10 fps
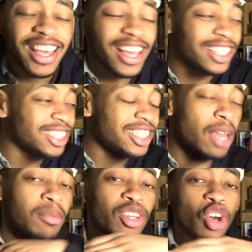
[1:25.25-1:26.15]
And just
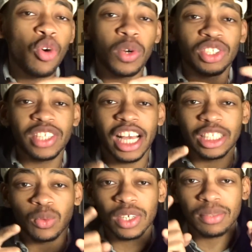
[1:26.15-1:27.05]
let me know what you
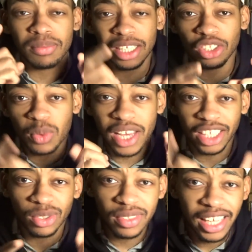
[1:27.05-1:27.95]
guys want me to
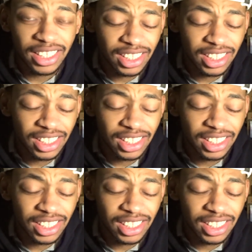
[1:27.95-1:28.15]
react to next.